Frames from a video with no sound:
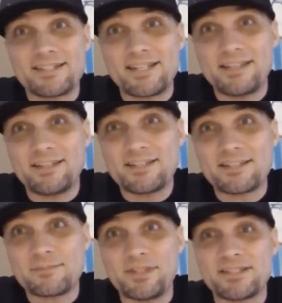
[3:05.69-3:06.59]
and said that
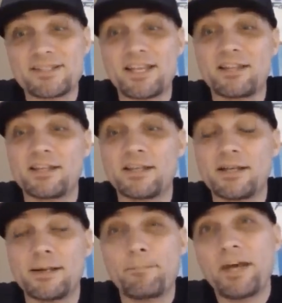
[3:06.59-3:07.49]
this has been selling
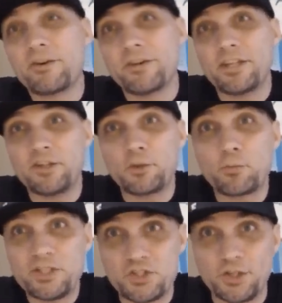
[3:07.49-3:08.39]
uh, better than the
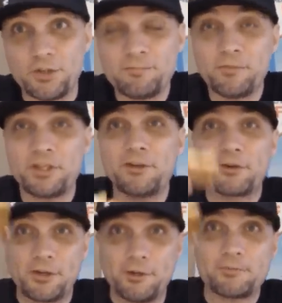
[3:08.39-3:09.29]
original a
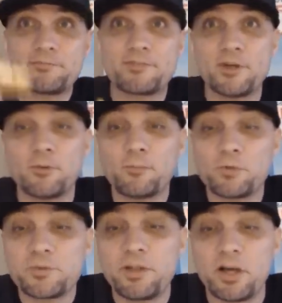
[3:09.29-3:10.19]
year ago. So
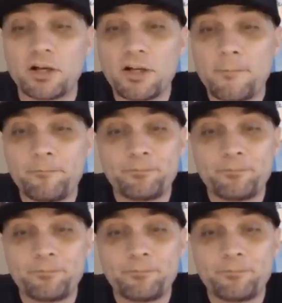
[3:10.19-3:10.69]
wish me luck.